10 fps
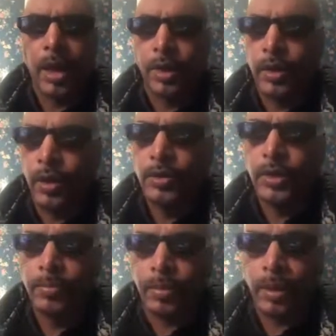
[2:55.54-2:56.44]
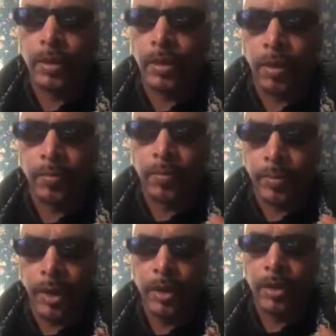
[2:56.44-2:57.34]
accusing me of
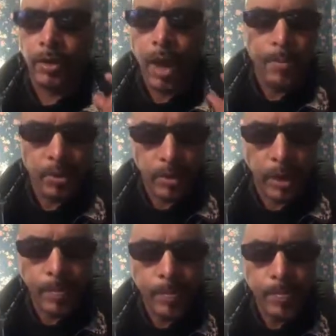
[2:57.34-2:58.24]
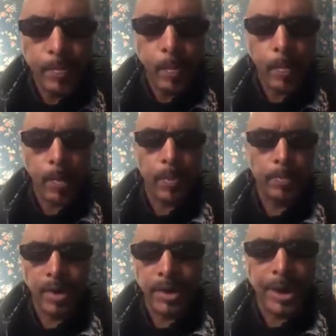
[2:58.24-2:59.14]
being a Muslim and
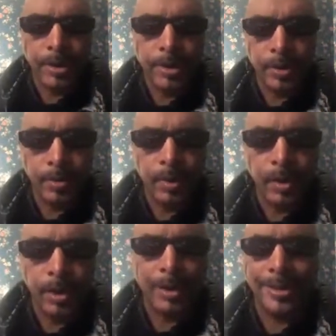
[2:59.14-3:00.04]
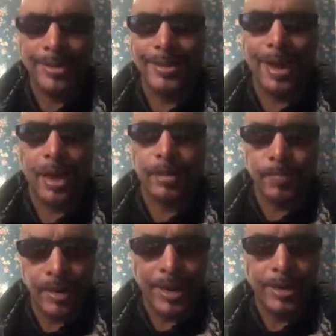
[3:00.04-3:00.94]
pretending to be that,
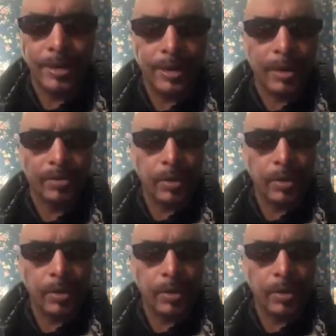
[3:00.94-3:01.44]
pretending that I've